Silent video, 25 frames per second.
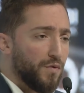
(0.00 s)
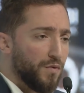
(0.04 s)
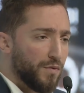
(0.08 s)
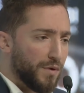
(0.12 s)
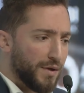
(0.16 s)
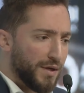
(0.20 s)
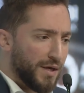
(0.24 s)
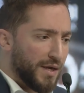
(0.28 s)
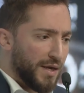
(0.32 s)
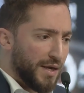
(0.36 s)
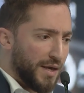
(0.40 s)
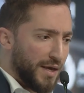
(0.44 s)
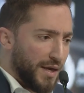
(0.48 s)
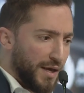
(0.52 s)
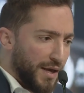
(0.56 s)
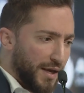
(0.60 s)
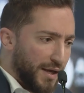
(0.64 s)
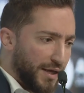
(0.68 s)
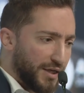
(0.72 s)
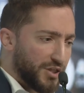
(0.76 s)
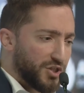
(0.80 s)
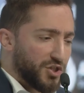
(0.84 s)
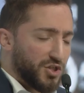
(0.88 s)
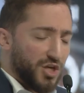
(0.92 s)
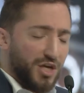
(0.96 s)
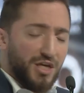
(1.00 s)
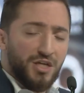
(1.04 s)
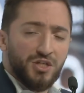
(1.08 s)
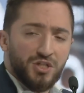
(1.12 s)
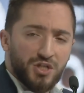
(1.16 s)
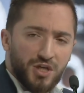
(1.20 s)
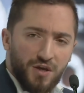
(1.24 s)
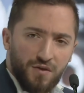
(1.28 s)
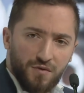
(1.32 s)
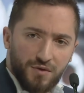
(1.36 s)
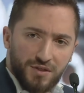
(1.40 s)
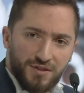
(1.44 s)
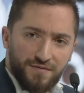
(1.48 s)
through
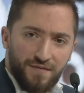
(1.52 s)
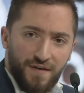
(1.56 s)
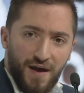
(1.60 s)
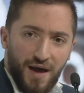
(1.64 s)
exchanging those